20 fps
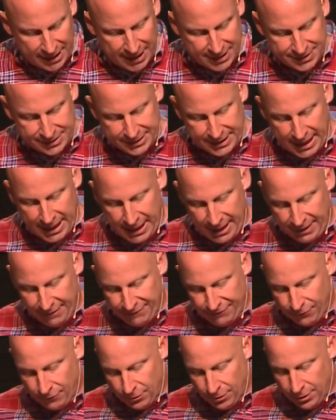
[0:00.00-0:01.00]
I say?
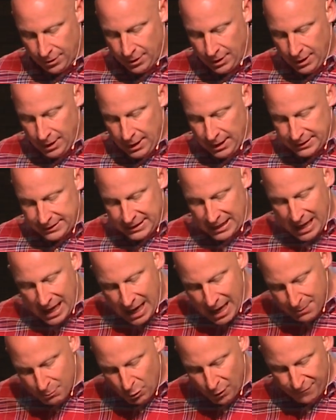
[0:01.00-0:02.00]
For
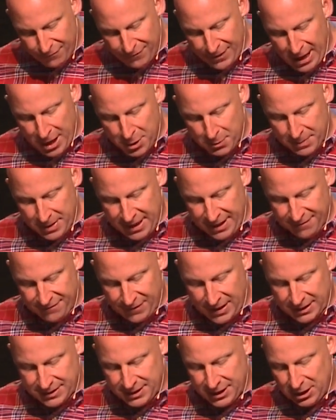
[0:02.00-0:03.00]
time will fail me if
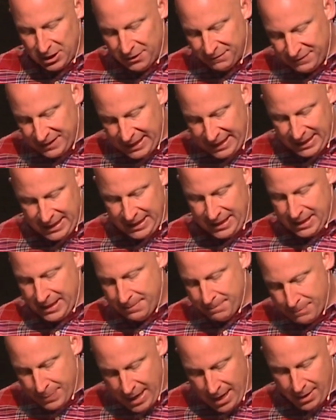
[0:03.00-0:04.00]
I tell of Gideon
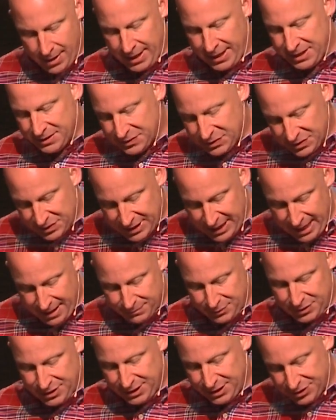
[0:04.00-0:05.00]
and Barak and
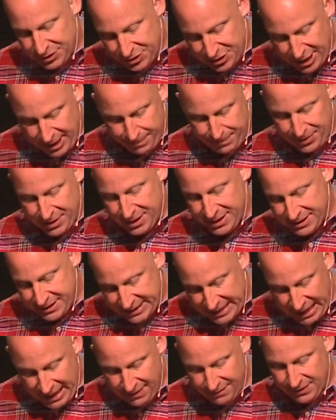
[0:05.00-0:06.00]
Samson and Jephthah and
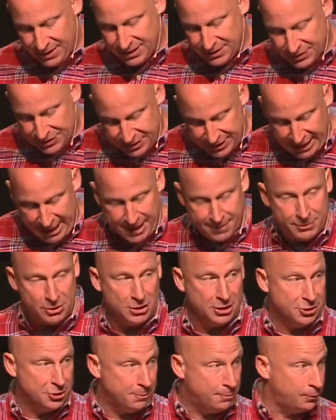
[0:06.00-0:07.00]
David and
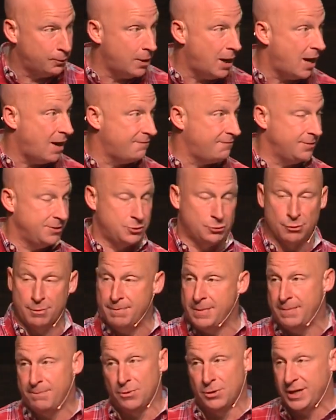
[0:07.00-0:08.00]
Samuel and the prophets.
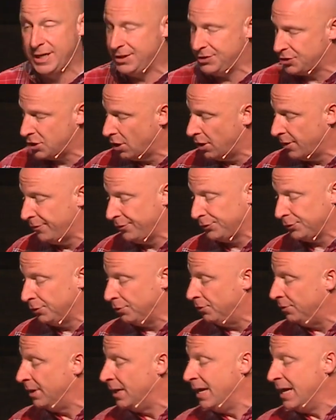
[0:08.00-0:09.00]
Remember, he's gone through